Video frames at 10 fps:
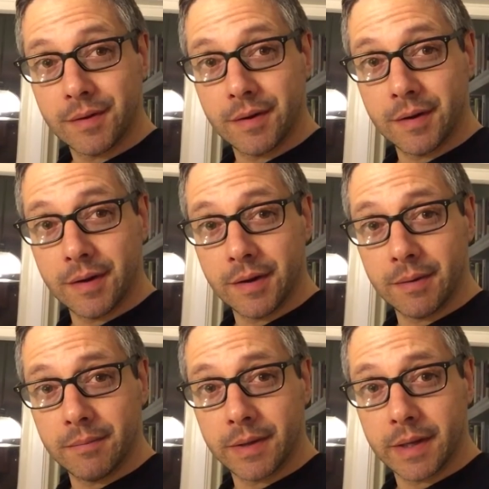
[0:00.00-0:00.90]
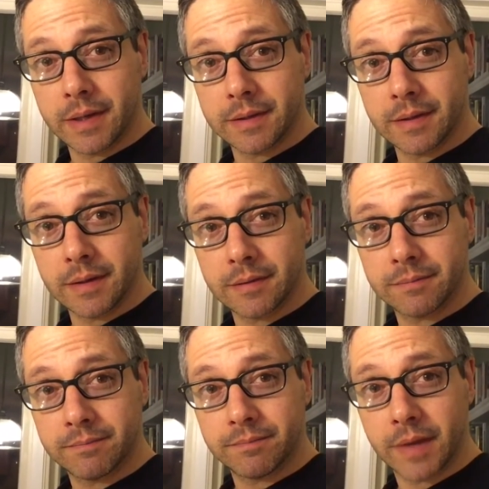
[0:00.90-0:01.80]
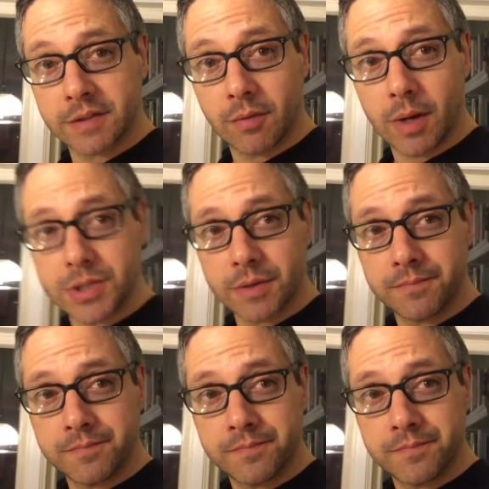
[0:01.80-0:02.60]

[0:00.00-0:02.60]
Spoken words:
And thanks for watching.